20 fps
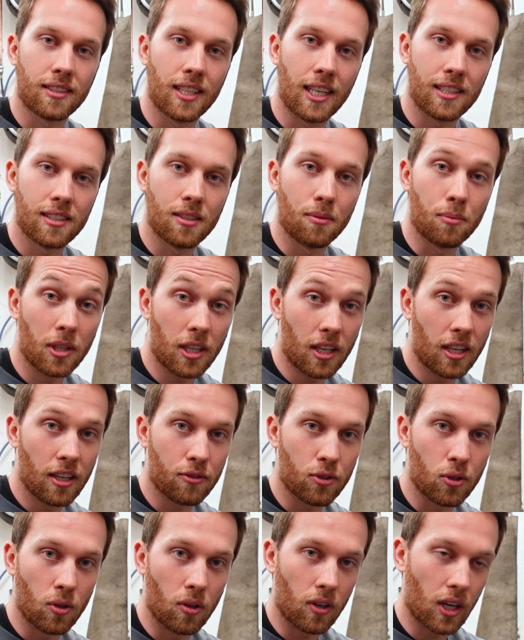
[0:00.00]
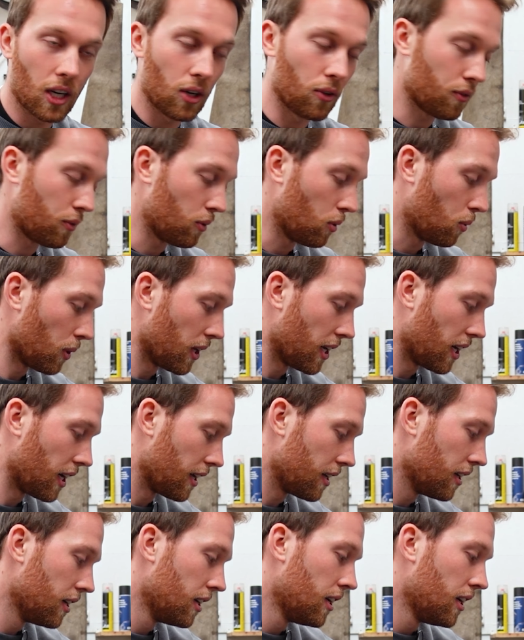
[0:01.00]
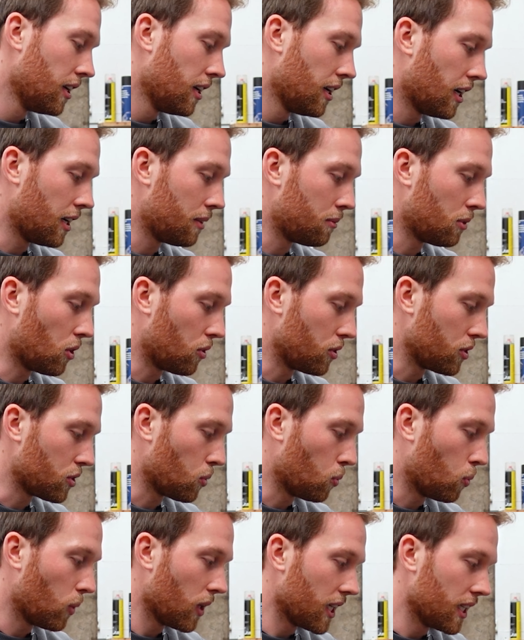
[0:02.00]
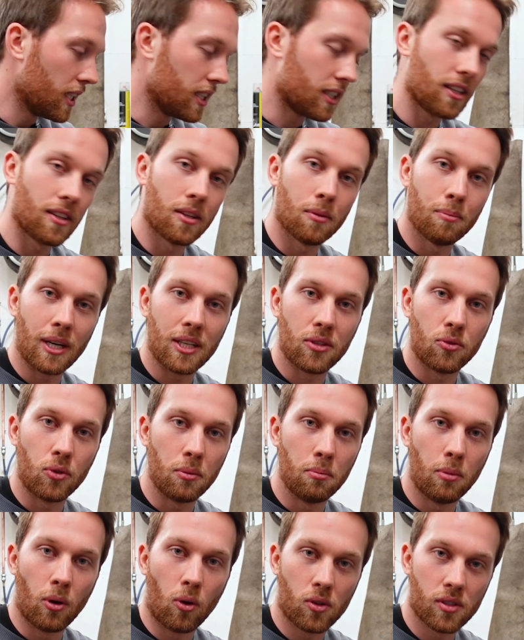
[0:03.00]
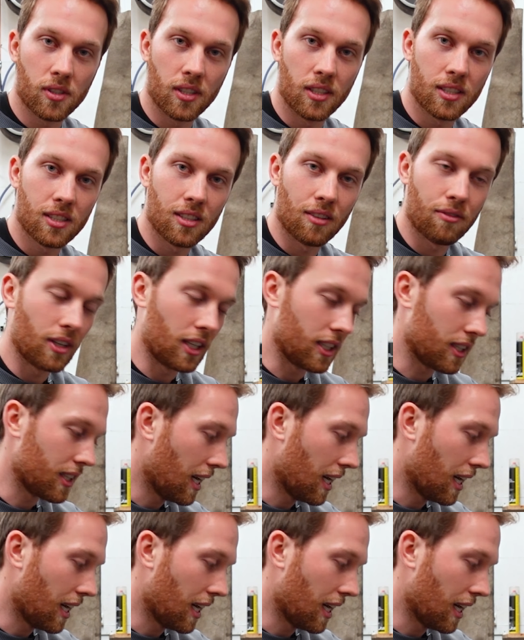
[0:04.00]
that's something I have to look out for when I I'm going to weld the battery box and stuff like